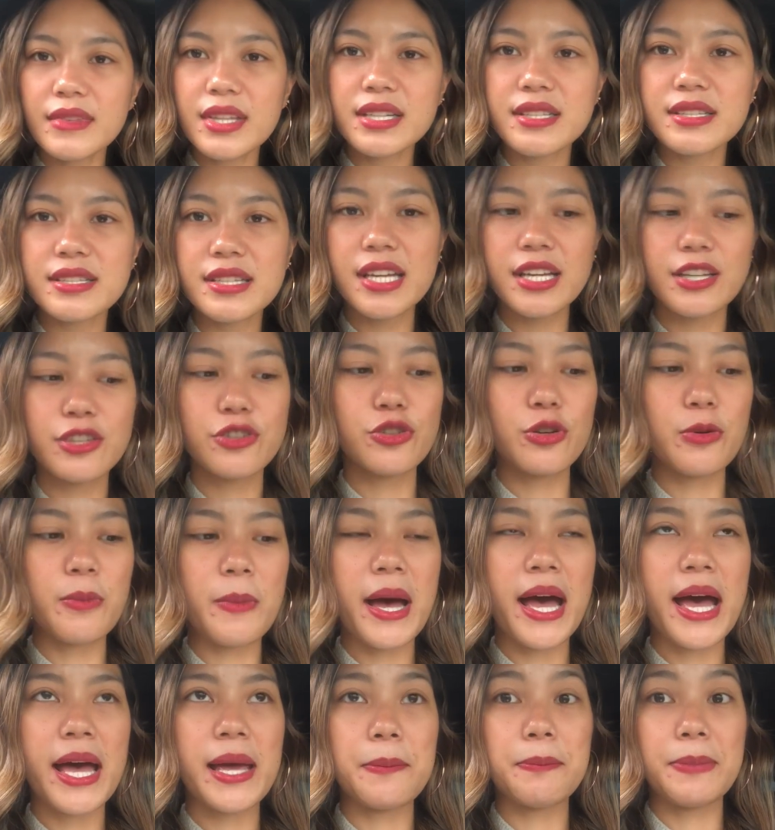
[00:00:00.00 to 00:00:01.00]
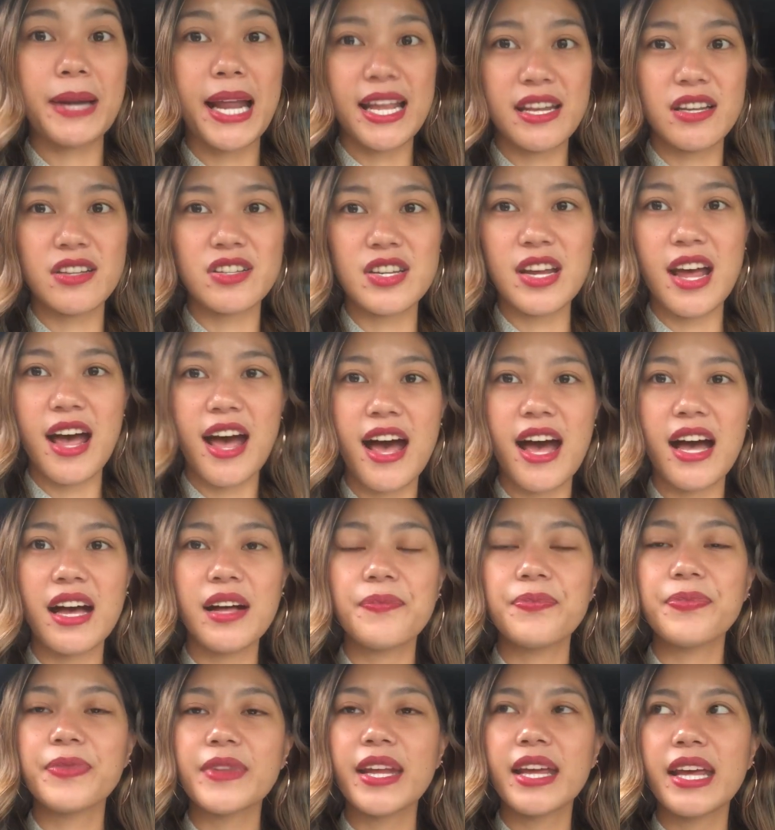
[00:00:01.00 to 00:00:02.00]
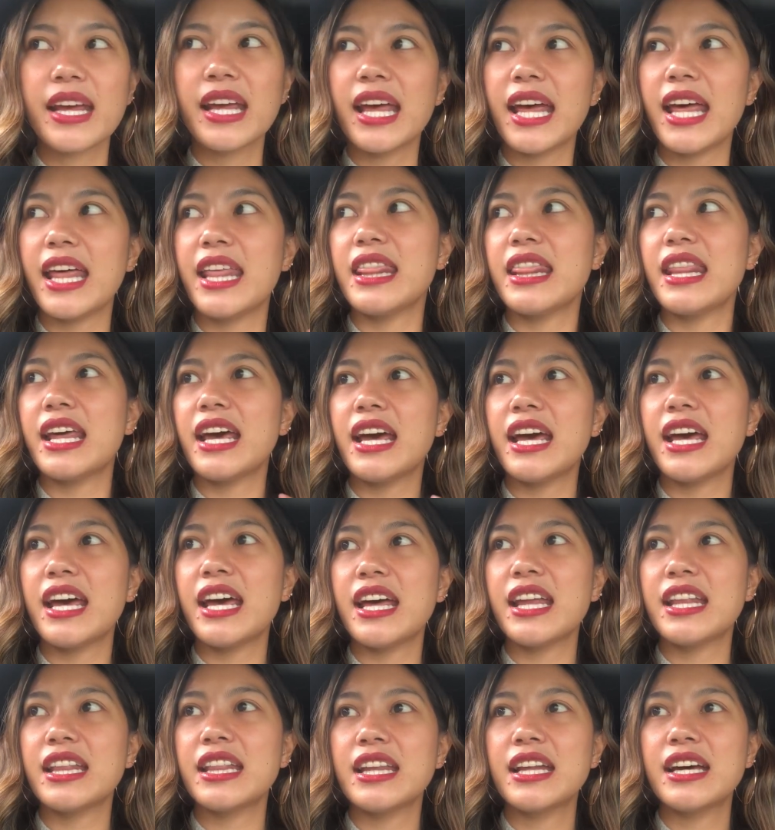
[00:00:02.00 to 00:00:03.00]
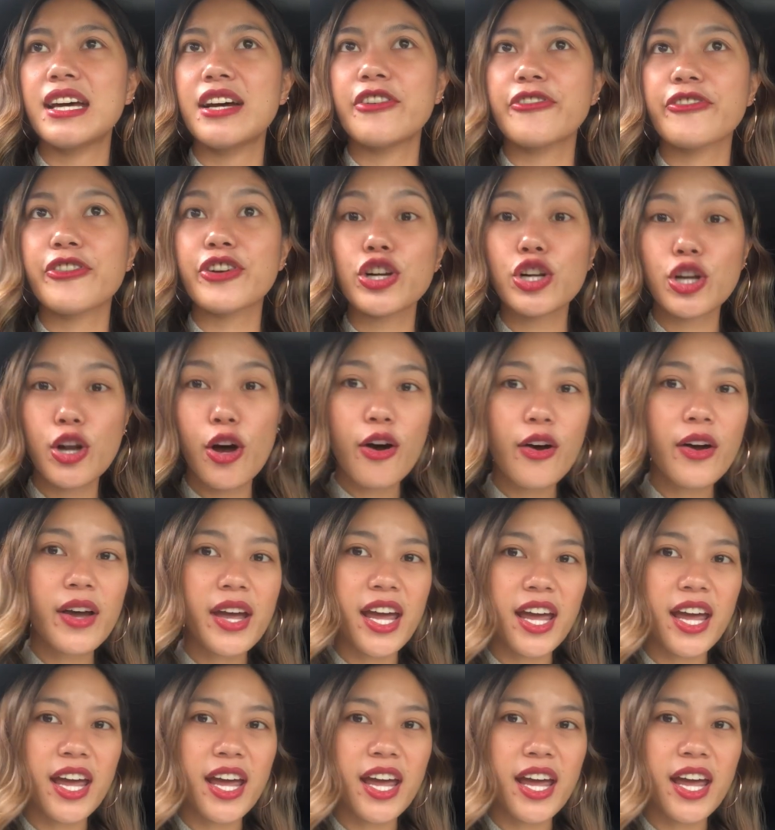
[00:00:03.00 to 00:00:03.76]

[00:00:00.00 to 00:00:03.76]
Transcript: stick to my plancha. And then, for long